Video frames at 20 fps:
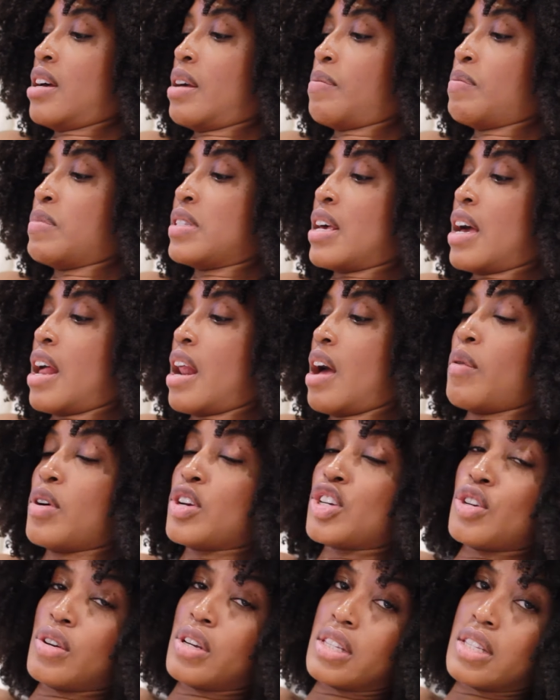I'm sad I
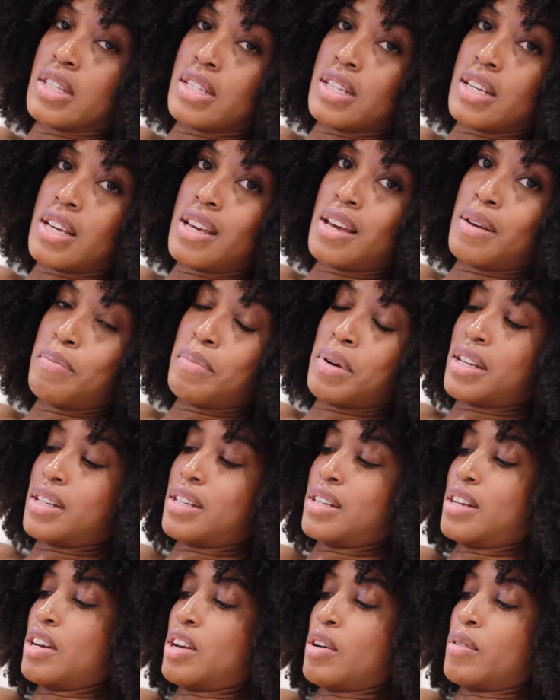wish you could see,
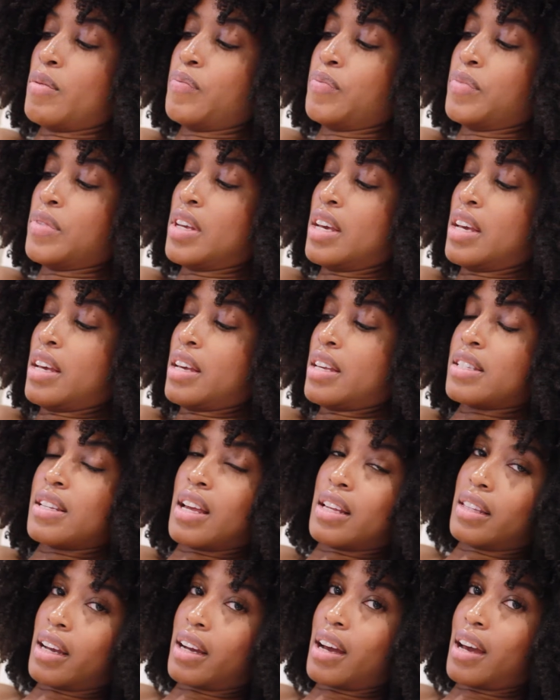but you know, it's
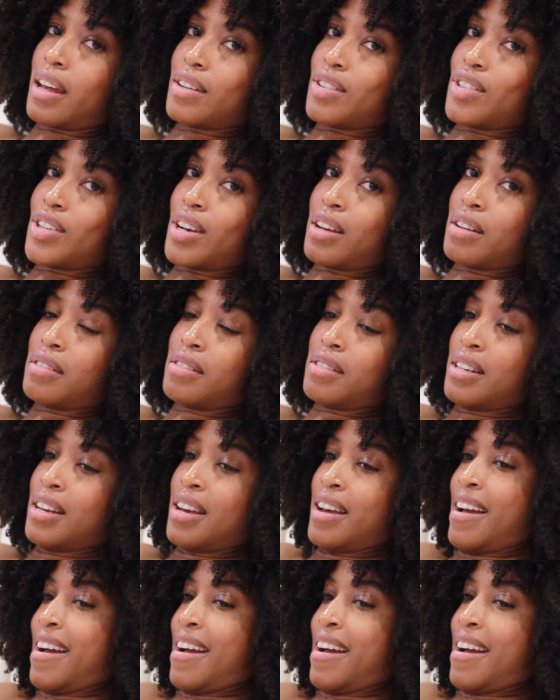not that kind of channel.